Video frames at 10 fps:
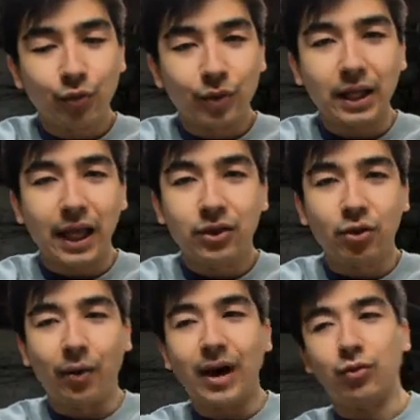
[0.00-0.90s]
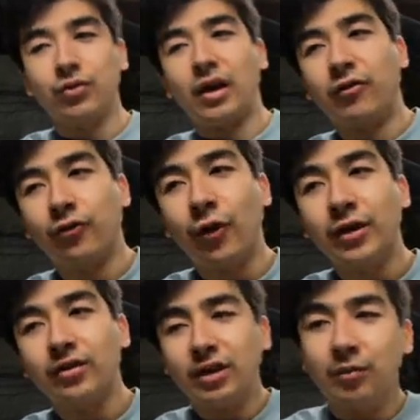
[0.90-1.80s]
really interact with, like,
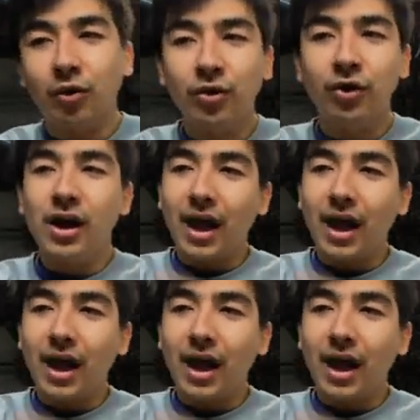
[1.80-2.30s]
friends anymore.